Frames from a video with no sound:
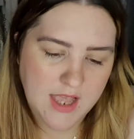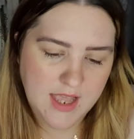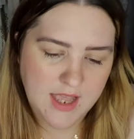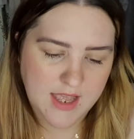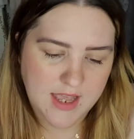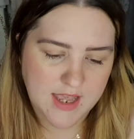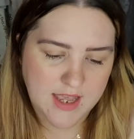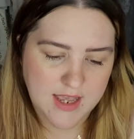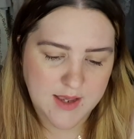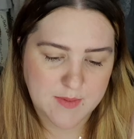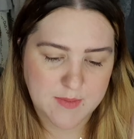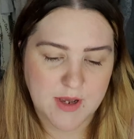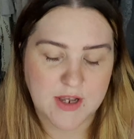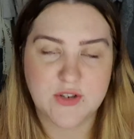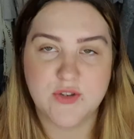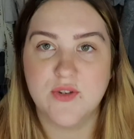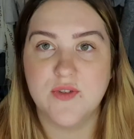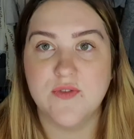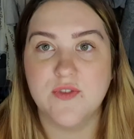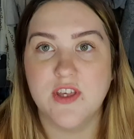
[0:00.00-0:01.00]
I
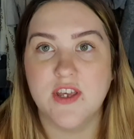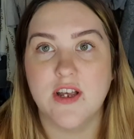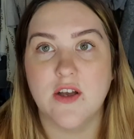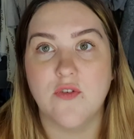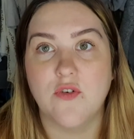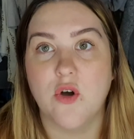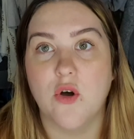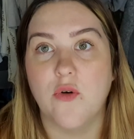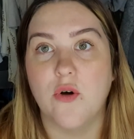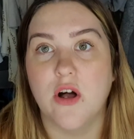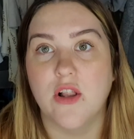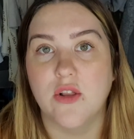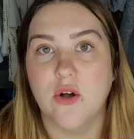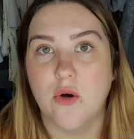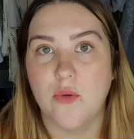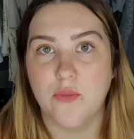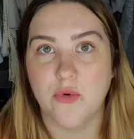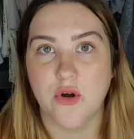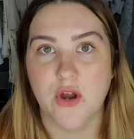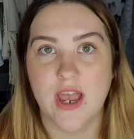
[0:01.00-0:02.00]
do feel like I've got a
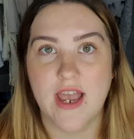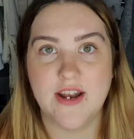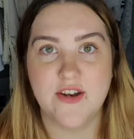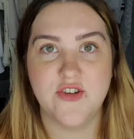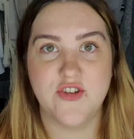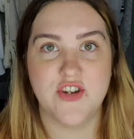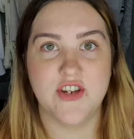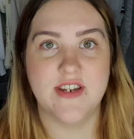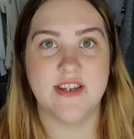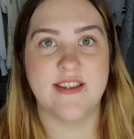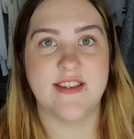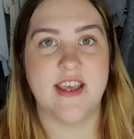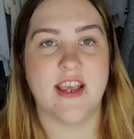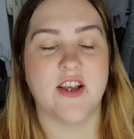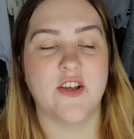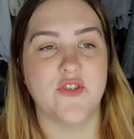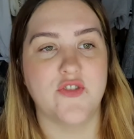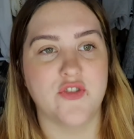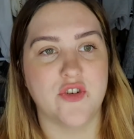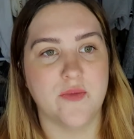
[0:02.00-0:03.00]
lot more energy in the
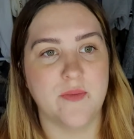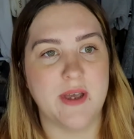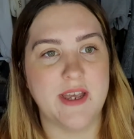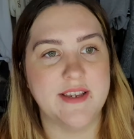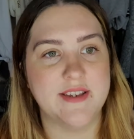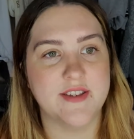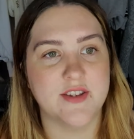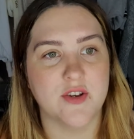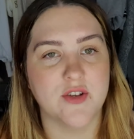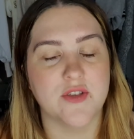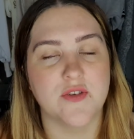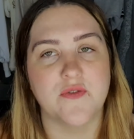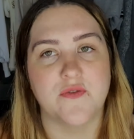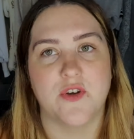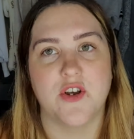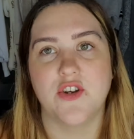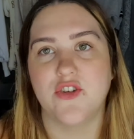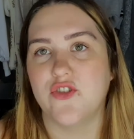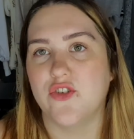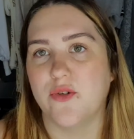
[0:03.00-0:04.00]
second trimester. The
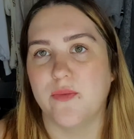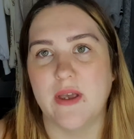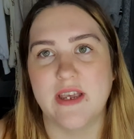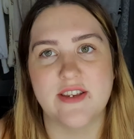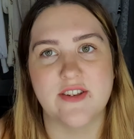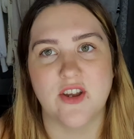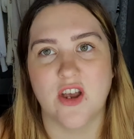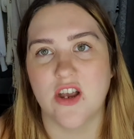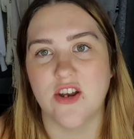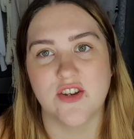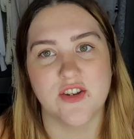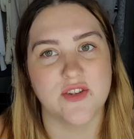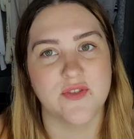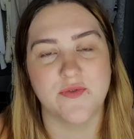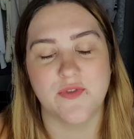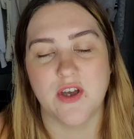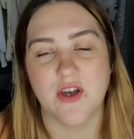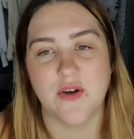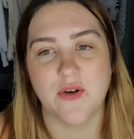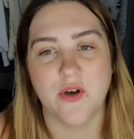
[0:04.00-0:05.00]
first trimester I just
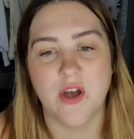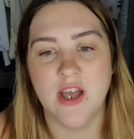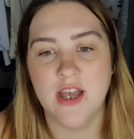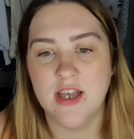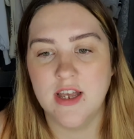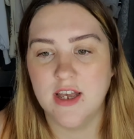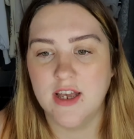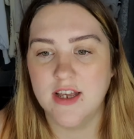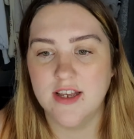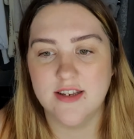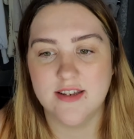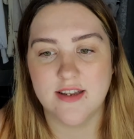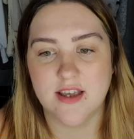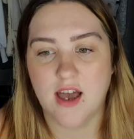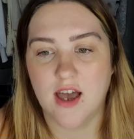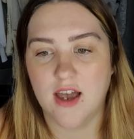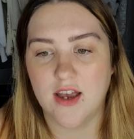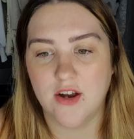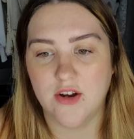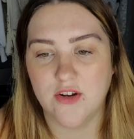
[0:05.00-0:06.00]
felt
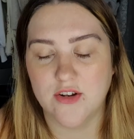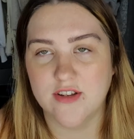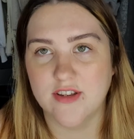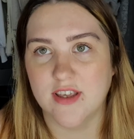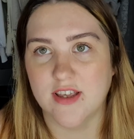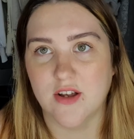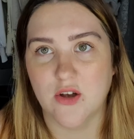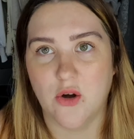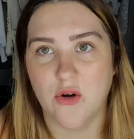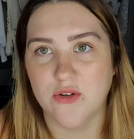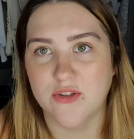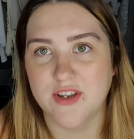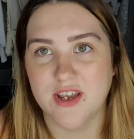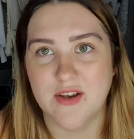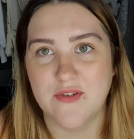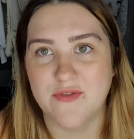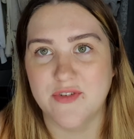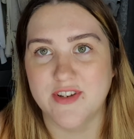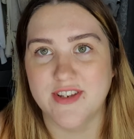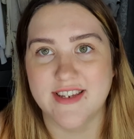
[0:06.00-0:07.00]
tired like all day
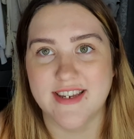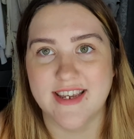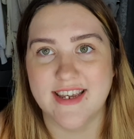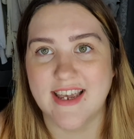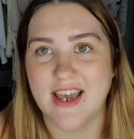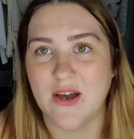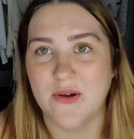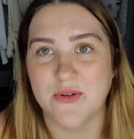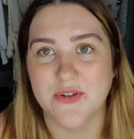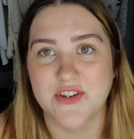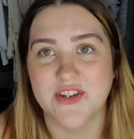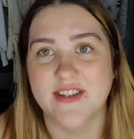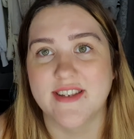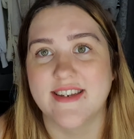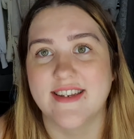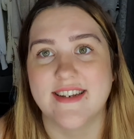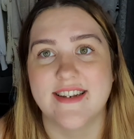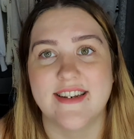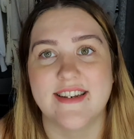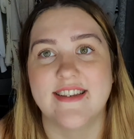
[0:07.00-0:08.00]
every day. I was just
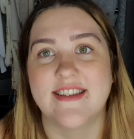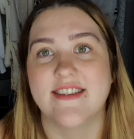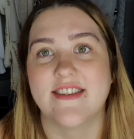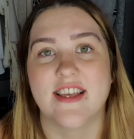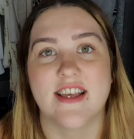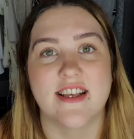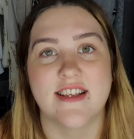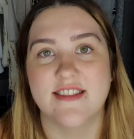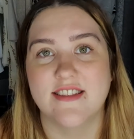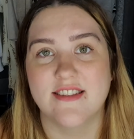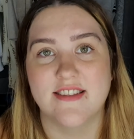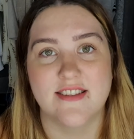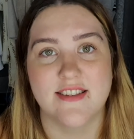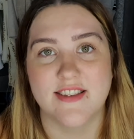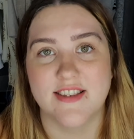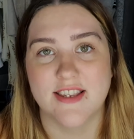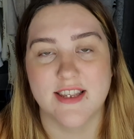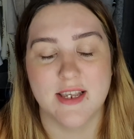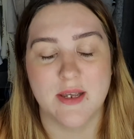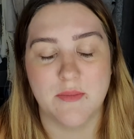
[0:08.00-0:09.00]
needing like to
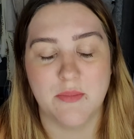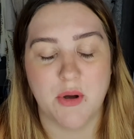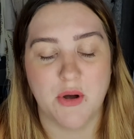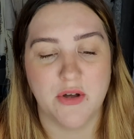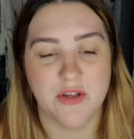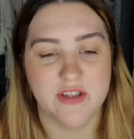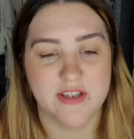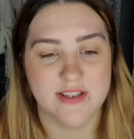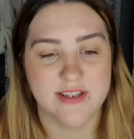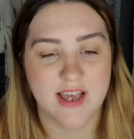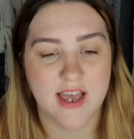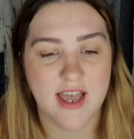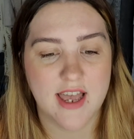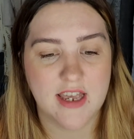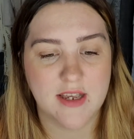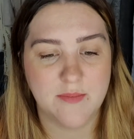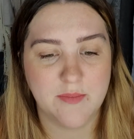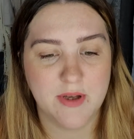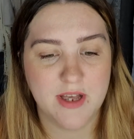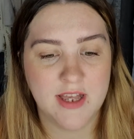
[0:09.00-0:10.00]
sleep all the
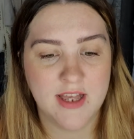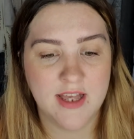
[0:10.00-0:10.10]
time.